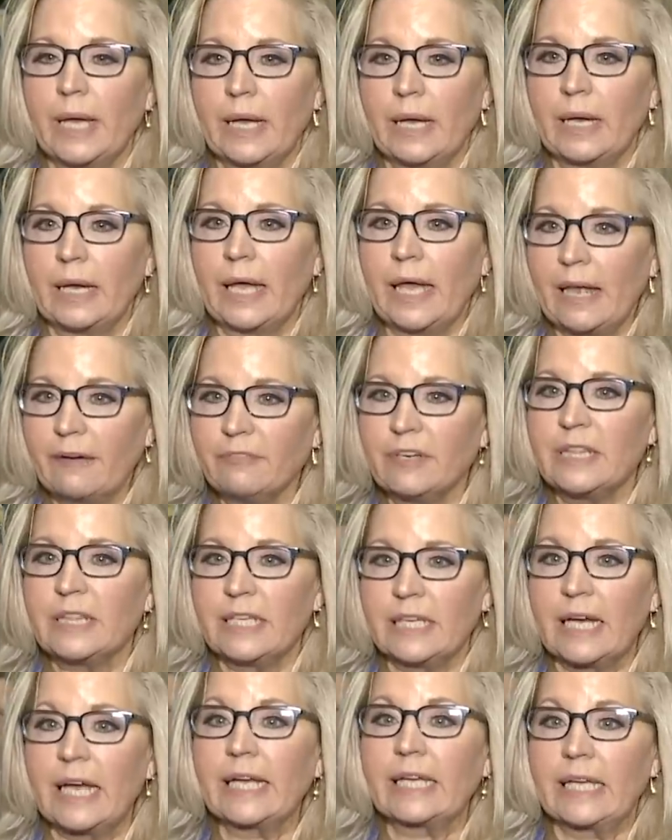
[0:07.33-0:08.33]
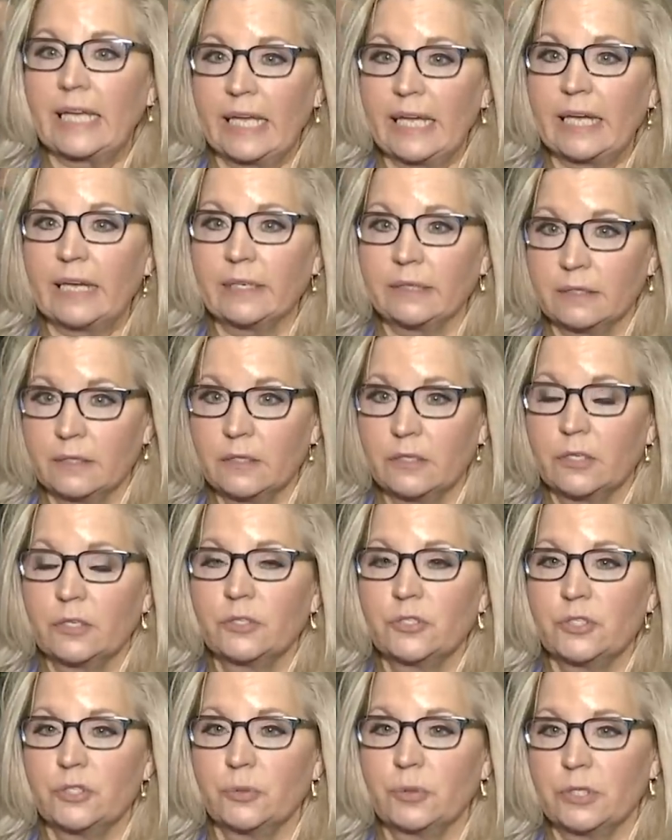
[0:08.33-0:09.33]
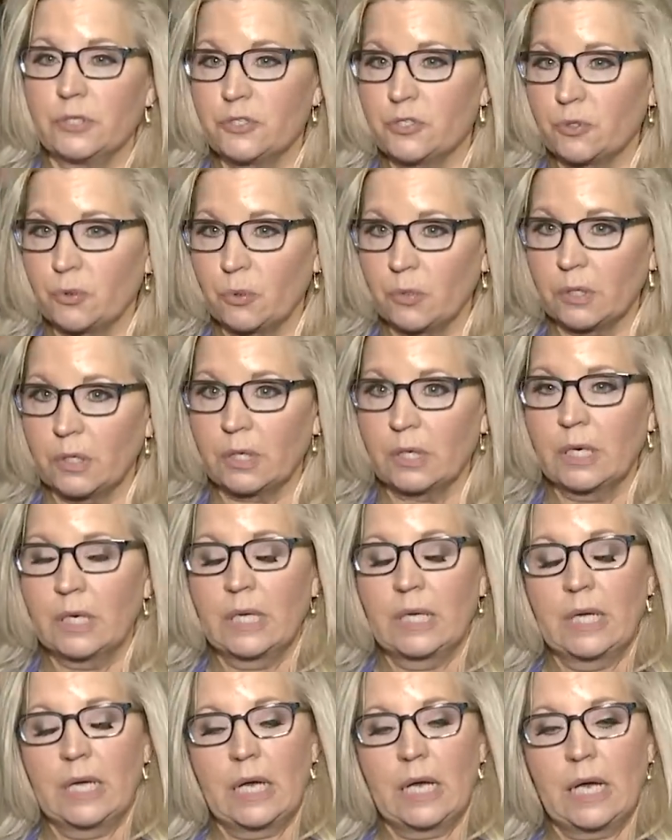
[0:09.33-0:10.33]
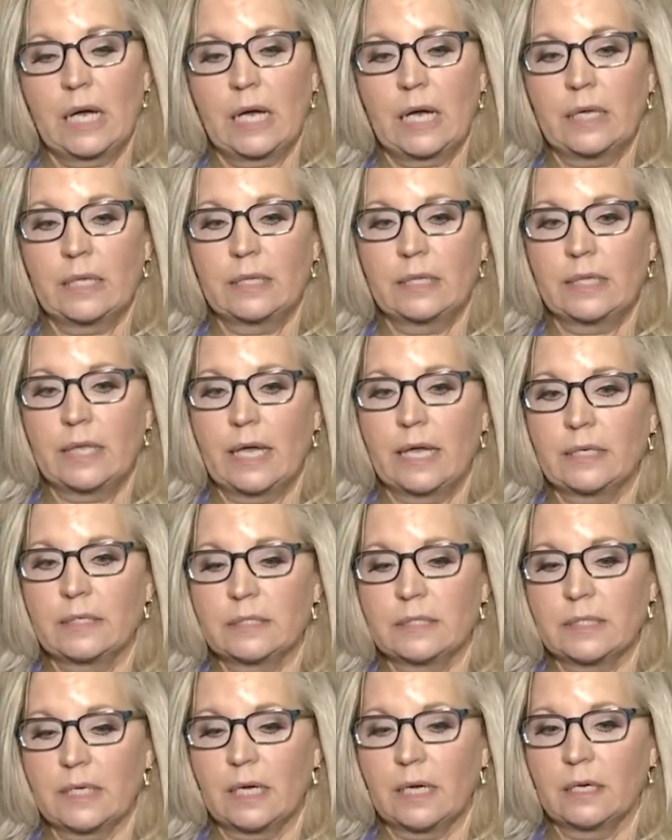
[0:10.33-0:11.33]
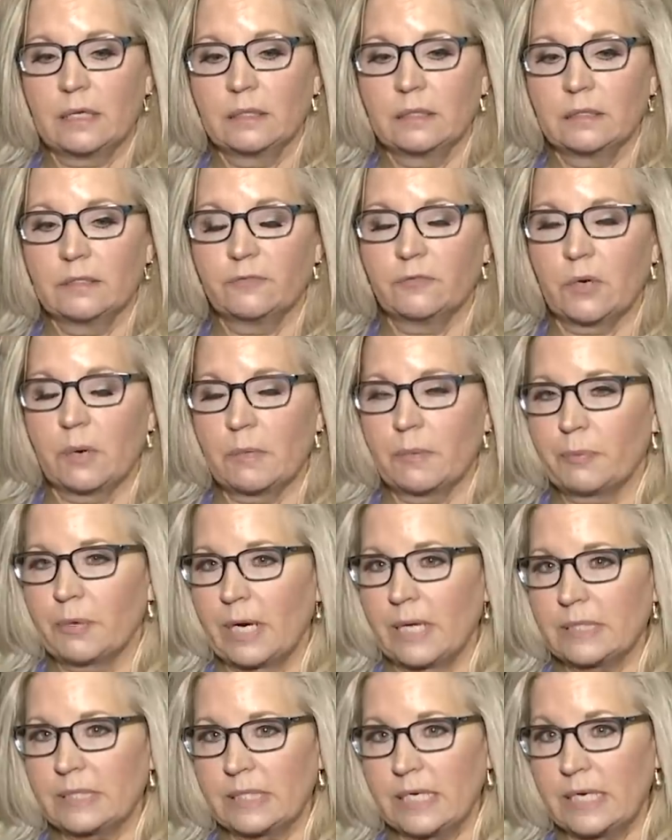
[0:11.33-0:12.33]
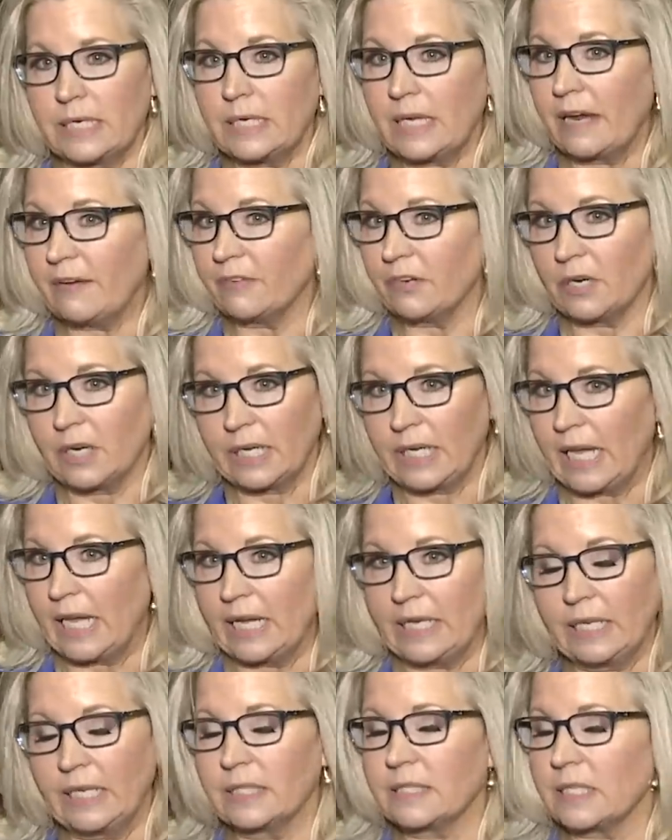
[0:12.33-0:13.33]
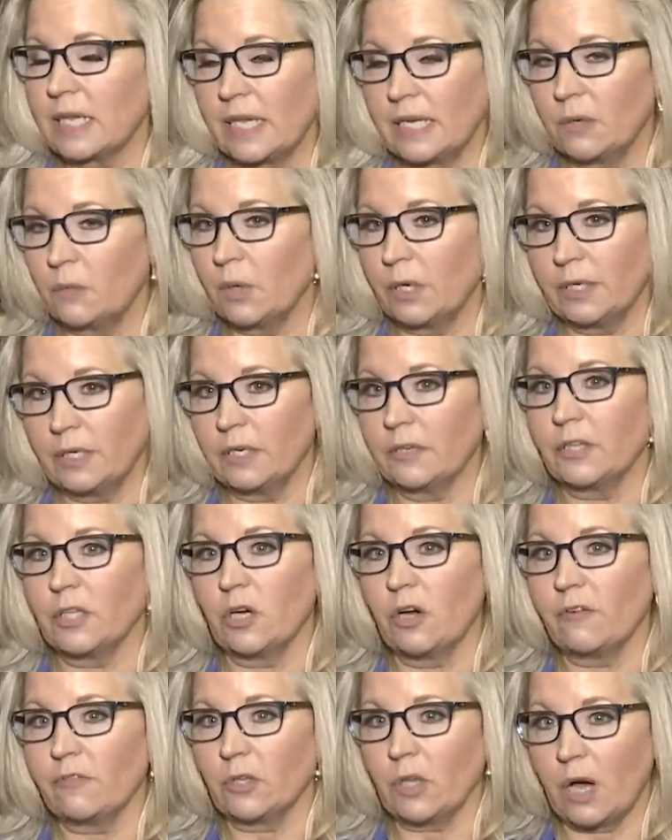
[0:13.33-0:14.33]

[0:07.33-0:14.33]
uh, everything I can to ensure uh, that uh, the former president never again gets anywhere near the Oval